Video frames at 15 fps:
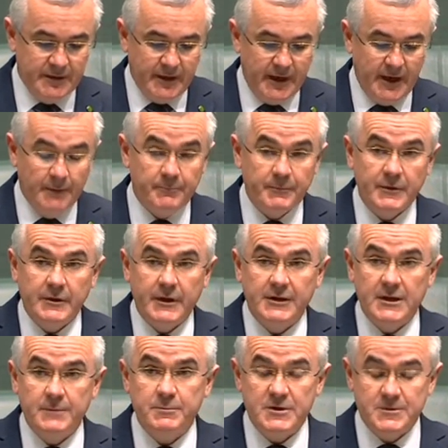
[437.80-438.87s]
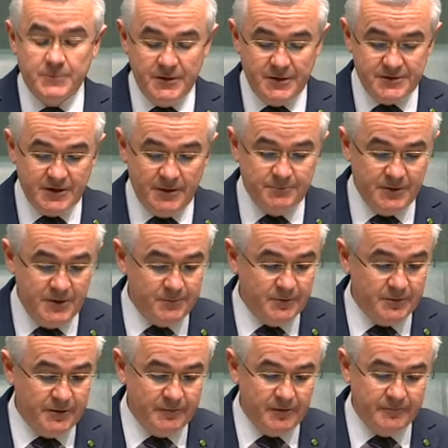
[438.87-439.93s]
Now, Deputy Speaker, some
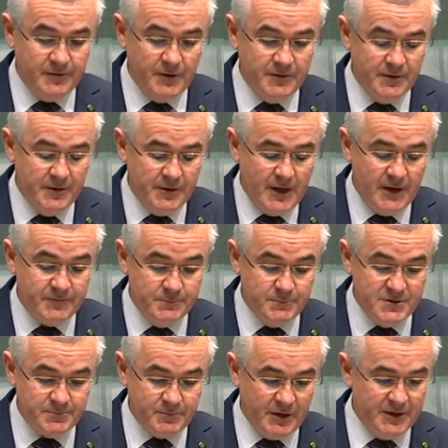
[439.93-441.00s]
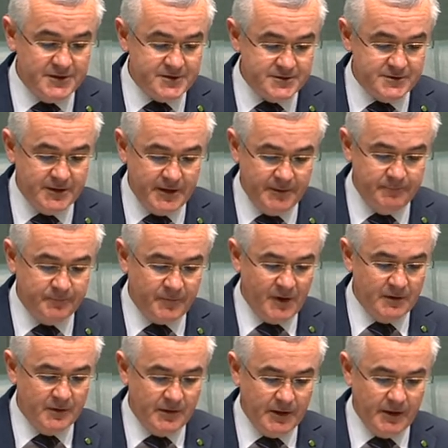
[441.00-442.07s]
people have the misplaced
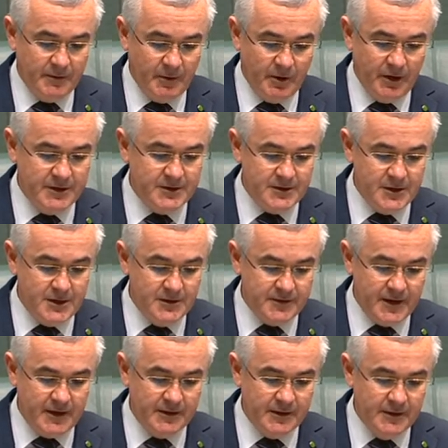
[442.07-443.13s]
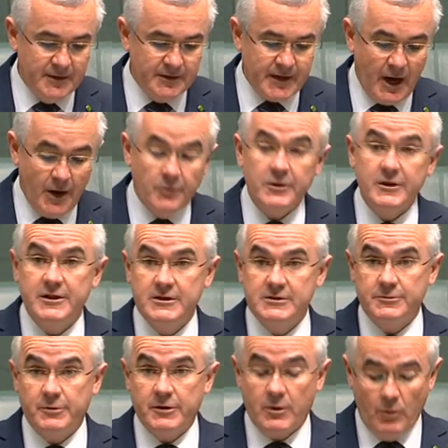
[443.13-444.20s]
idea that currently
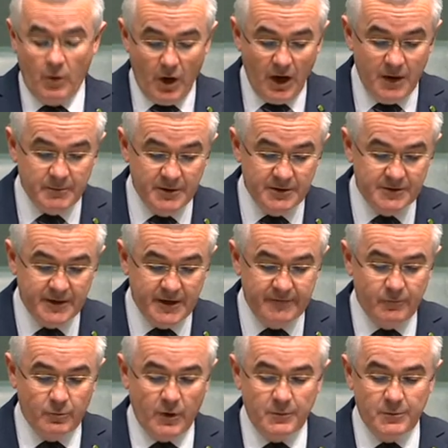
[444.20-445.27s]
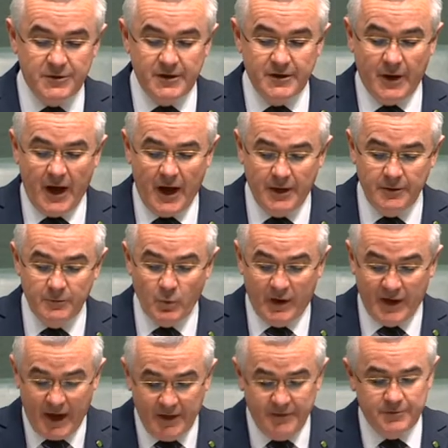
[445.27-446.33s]
there's a requirement that everyone within
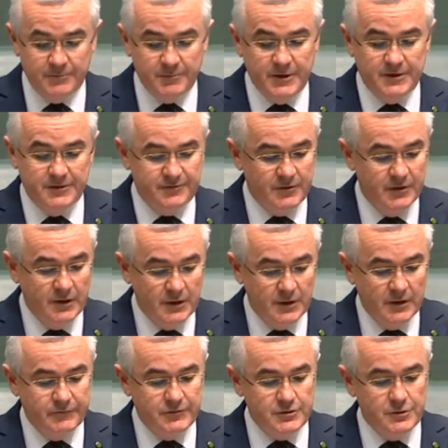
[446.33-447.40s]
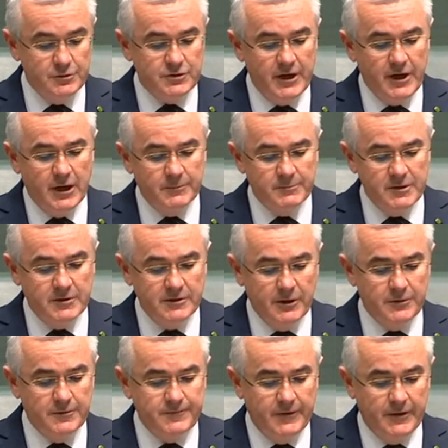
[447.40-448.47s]
100 metres of a new tower be
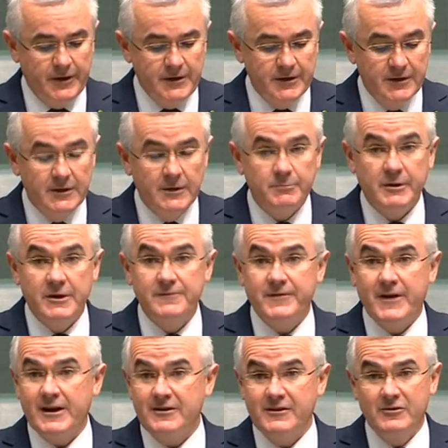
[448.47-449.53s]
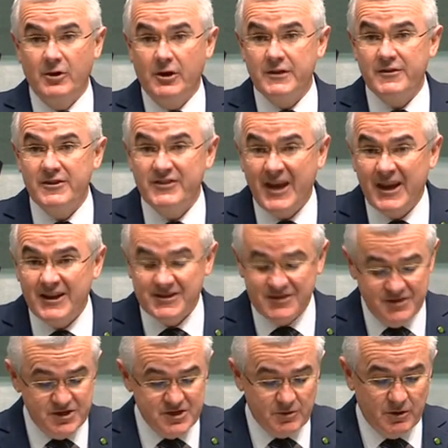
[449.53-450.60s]
notified, but in fact not even that is
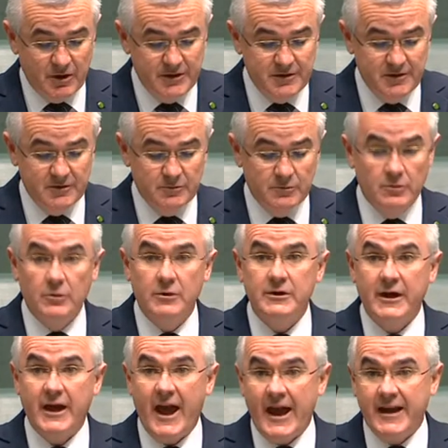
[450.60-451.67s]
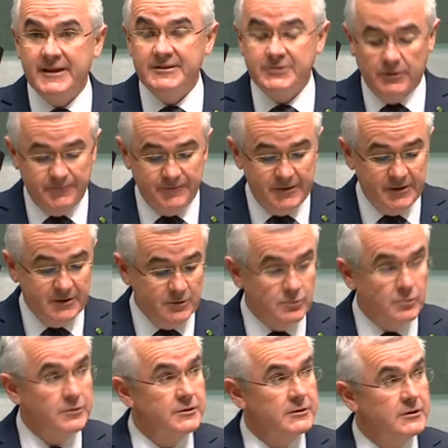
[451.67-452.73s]
enshrined in law and is often
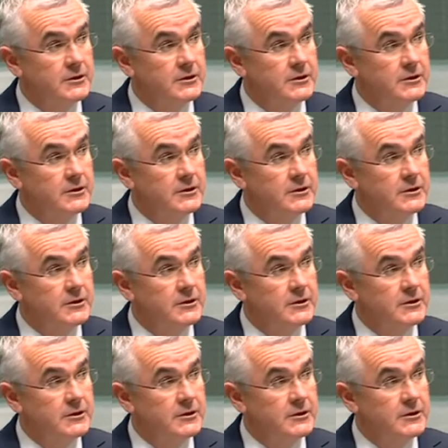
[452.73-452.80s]
ignored.